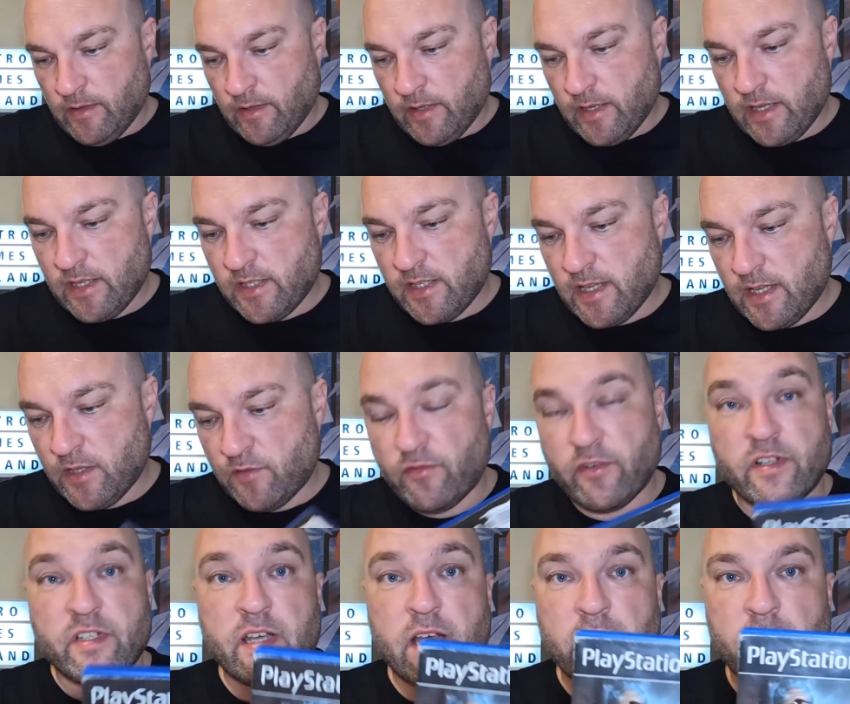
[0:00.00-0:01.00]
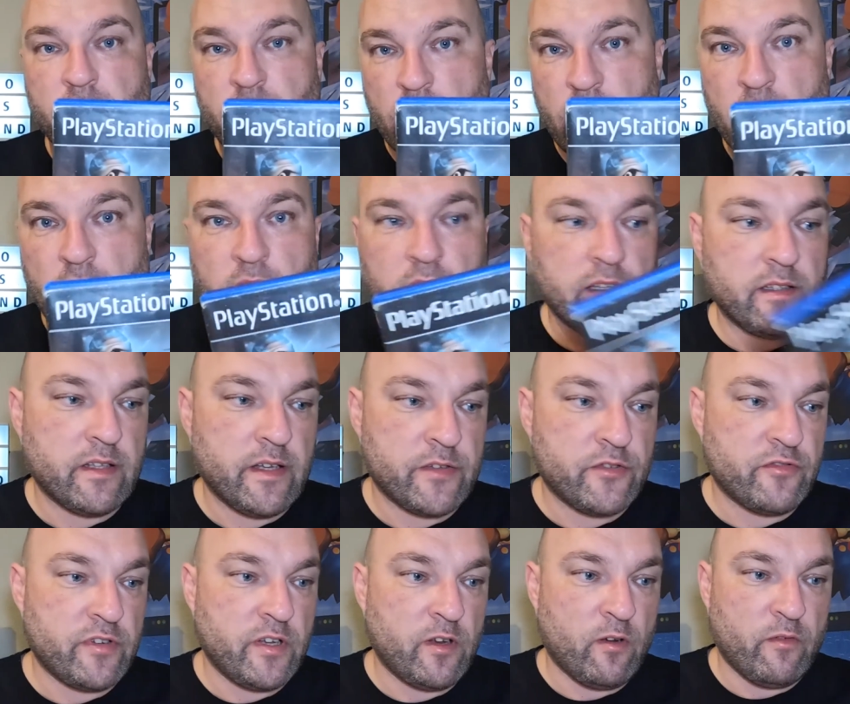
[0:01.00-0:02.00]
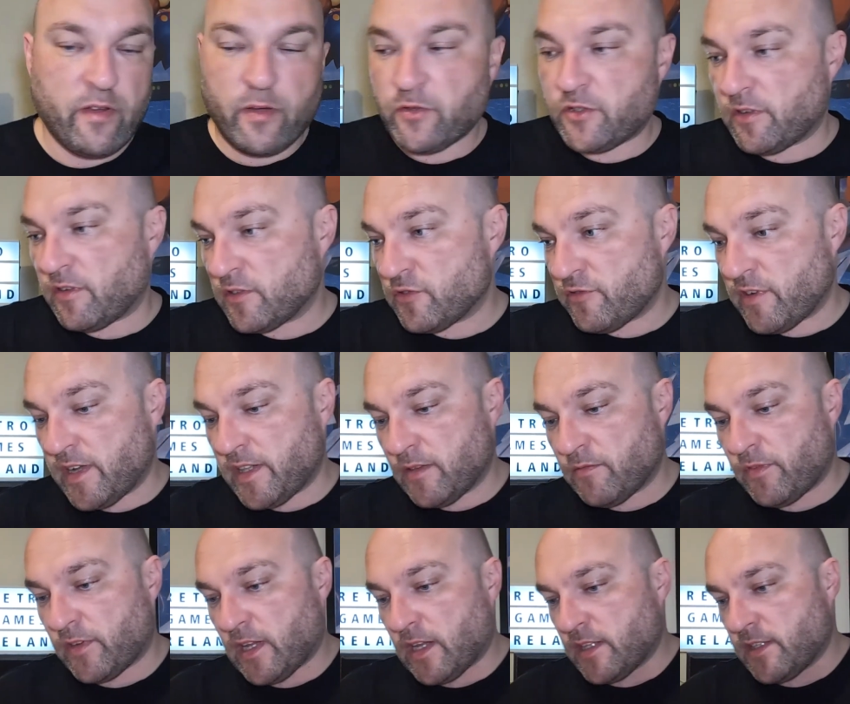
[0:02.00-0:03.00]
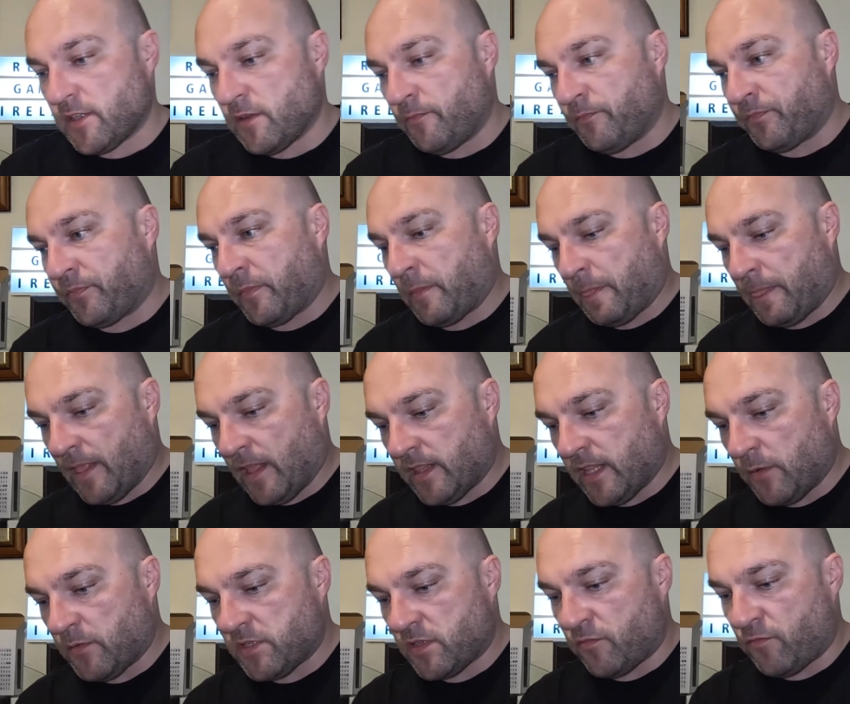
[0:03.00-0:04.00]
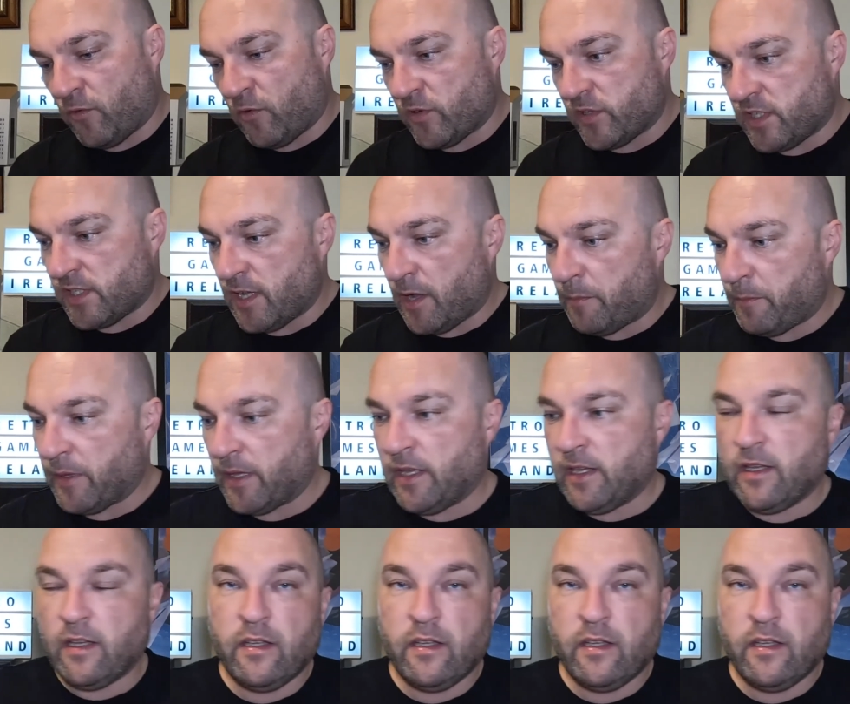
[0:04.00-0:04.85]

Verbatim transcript: Yeah, sells for a tenner and a three euro voucher and trade in for that. So that was the first stop.